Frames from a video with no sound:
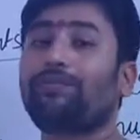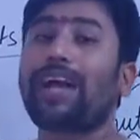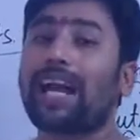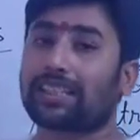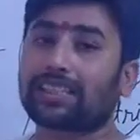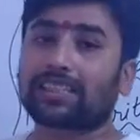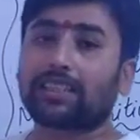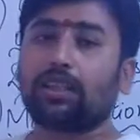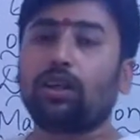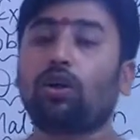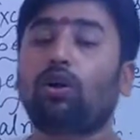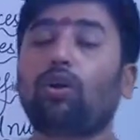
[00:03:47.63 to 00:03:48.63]
fats,
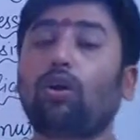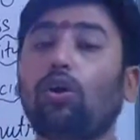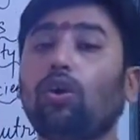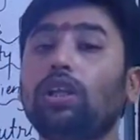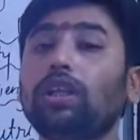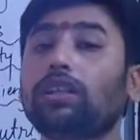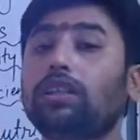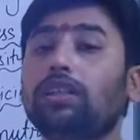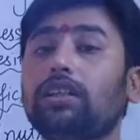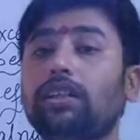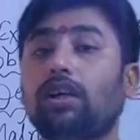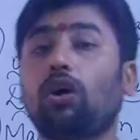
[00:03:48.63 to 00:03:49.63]
all the
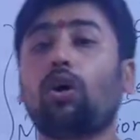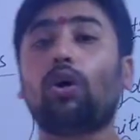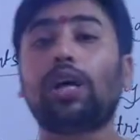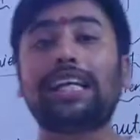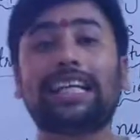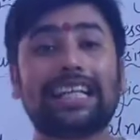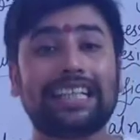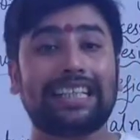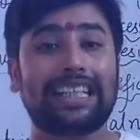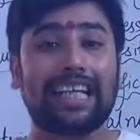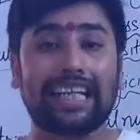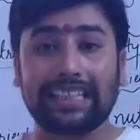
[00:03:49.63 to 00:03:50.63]
oil
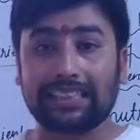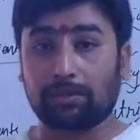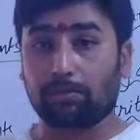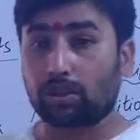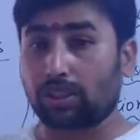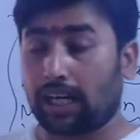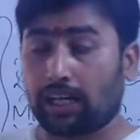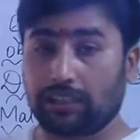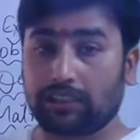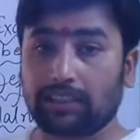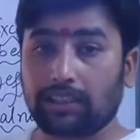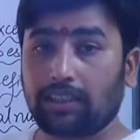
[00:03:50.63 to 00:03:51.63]
containing
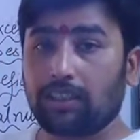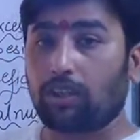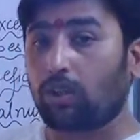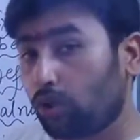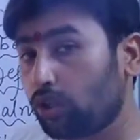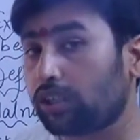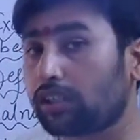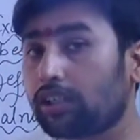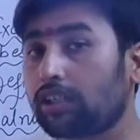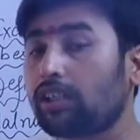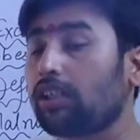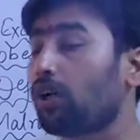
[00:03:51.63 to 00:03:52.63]
substance, all
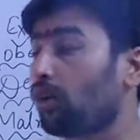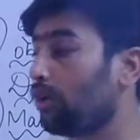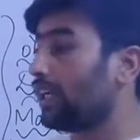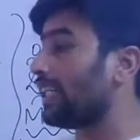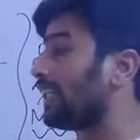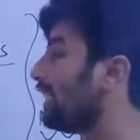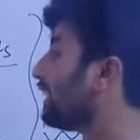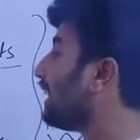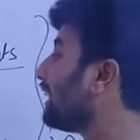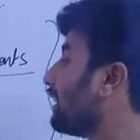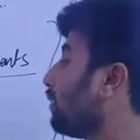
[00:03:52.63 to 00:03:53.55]
the oil containing